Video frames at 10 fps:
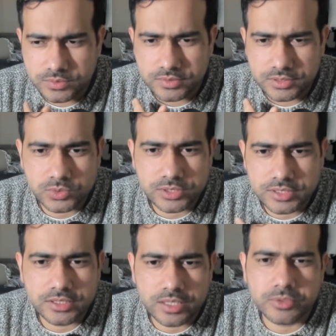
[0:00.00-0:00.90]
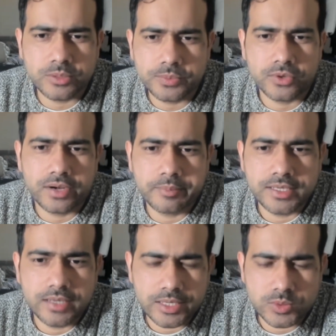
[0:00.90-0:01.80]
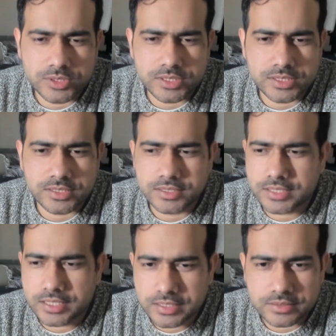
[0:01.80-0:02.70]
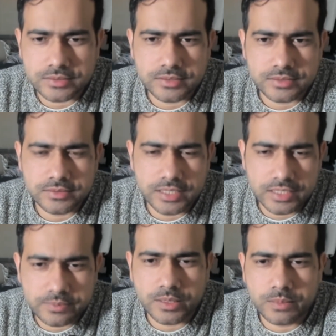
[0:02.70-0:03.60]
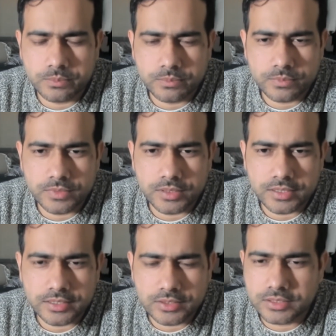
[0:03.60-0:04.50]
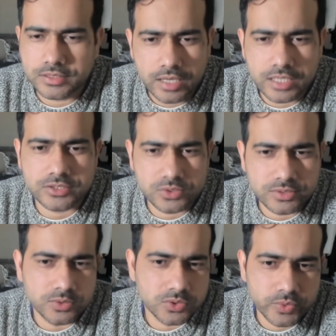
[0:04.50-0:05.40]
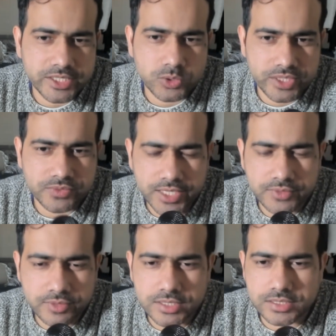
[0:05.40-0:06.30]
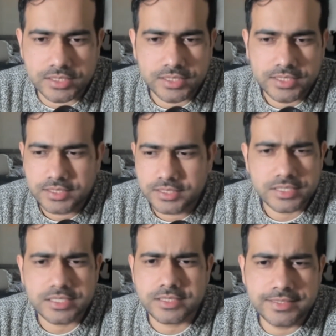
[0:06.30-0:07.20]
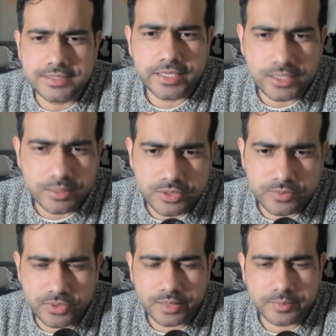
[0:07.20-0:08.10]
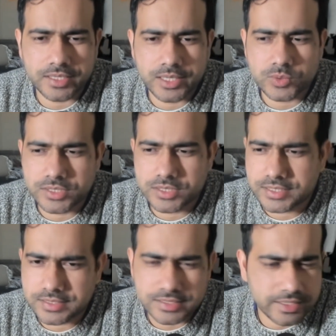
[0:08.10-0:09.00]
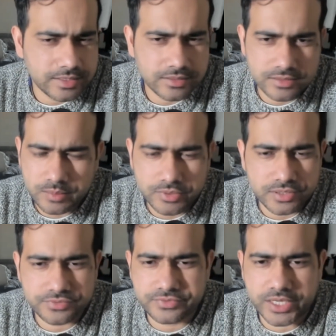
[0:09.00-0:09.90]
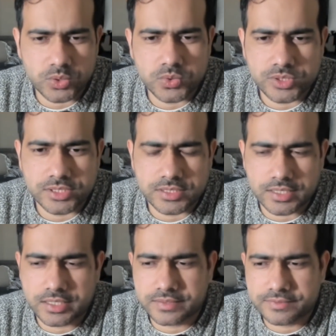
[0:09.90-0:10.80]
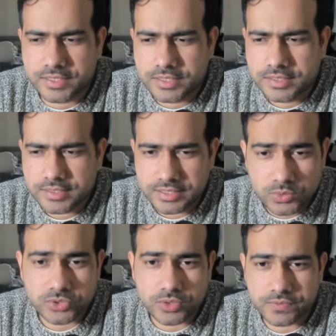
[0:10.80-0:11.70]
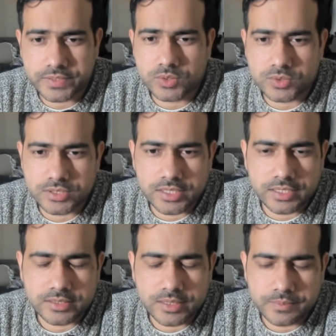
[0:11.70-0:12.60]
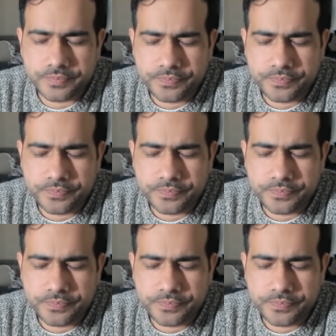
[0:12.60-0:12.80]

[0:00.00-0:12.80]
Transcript: You see the number of programming languages that have come in the last 20, 25 years. It's just insane number of programming languages, insane number of technologies that are new sort of technologies that have come.